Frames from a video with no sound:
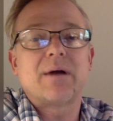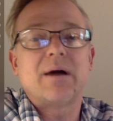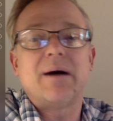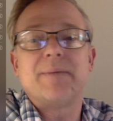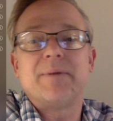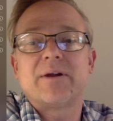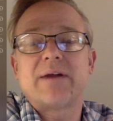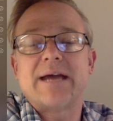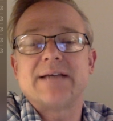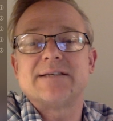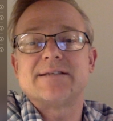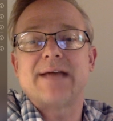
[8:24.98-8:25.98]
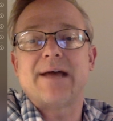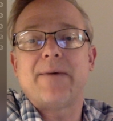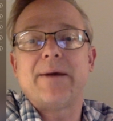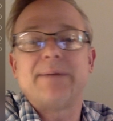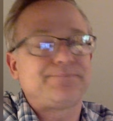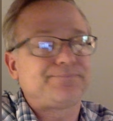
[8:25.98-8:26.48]
your cases that way.
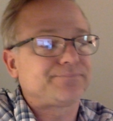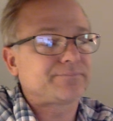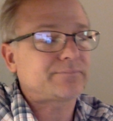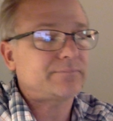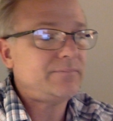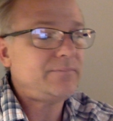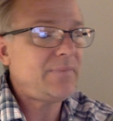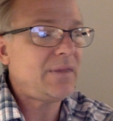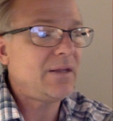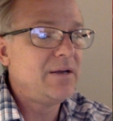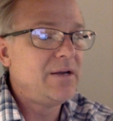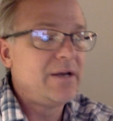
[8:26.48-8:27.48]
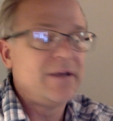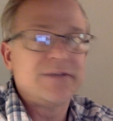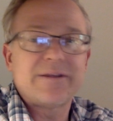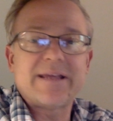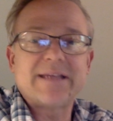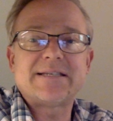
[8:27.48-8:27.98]
So
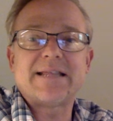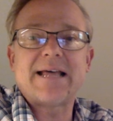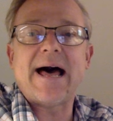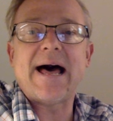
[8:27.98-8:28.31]
that's that.